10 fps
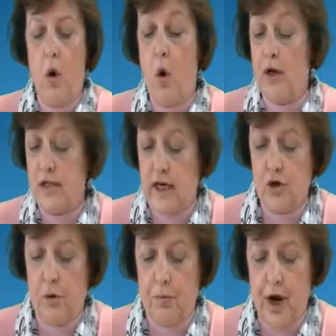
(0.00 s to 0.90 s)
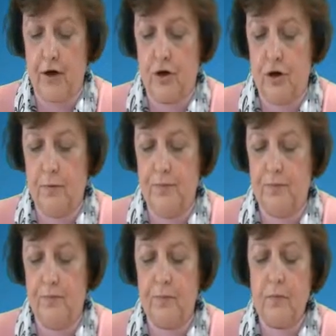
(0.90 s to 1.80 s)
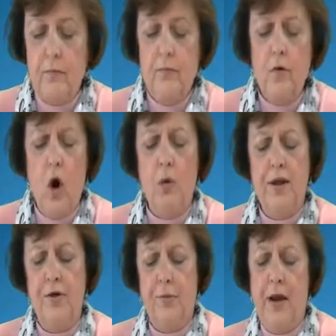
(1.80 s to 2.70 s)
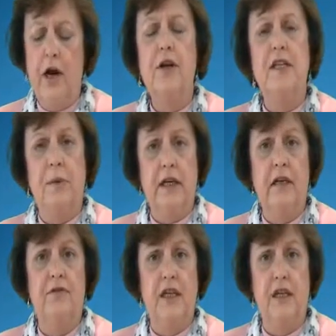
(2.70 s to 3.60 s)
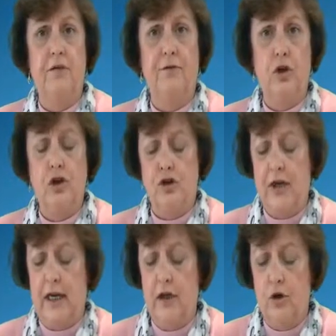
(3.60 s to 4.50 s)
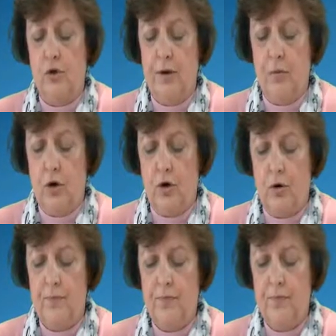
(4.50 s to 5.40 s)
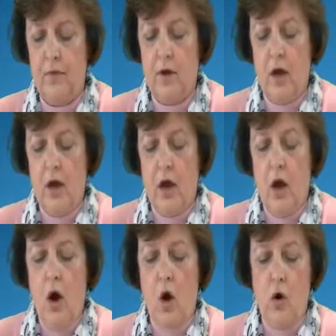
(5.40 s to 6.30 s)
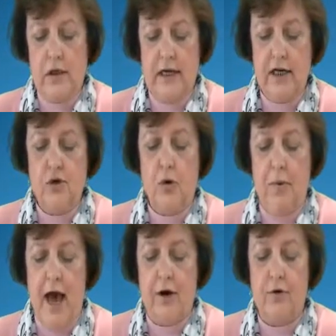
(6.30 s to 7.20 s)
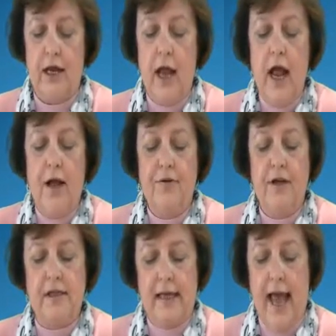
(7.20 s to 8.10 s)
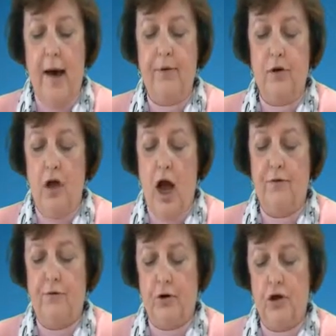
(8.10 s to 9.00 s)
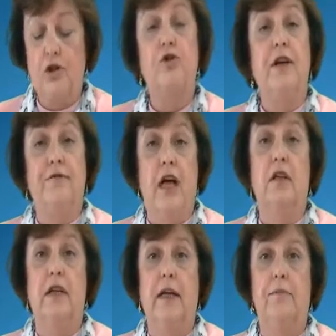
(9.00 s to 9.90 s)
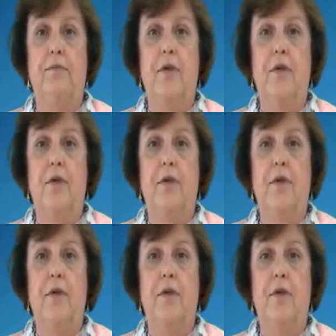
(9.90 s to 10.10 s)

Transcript: or a sexual predator, or whether the parent has been convicted of first or second degree murder, or sexual battery that is a capital life or first degree felony.